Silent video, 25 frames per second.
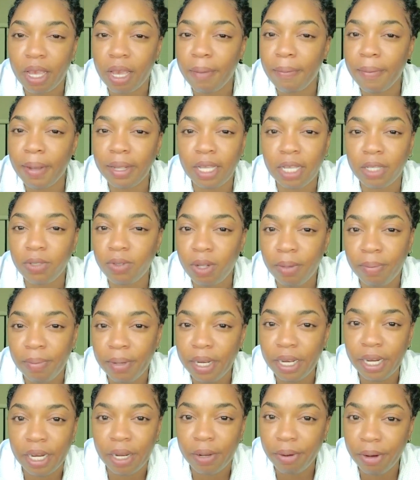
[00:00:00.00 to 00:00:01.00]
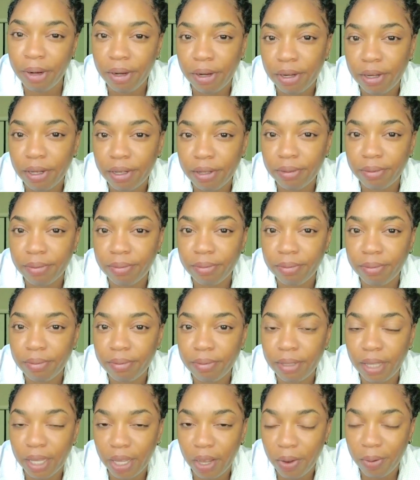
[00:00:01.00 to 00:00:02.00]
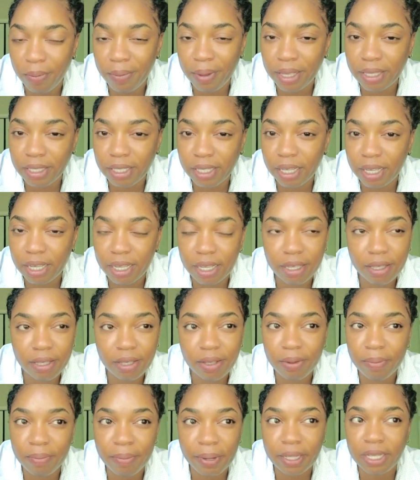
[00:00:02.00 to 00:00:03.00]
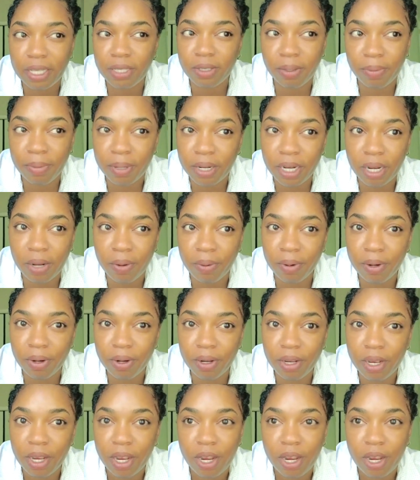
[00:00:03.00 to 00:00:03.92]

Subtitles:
Might as well I need to work. You get me? I say, might as well I need to work.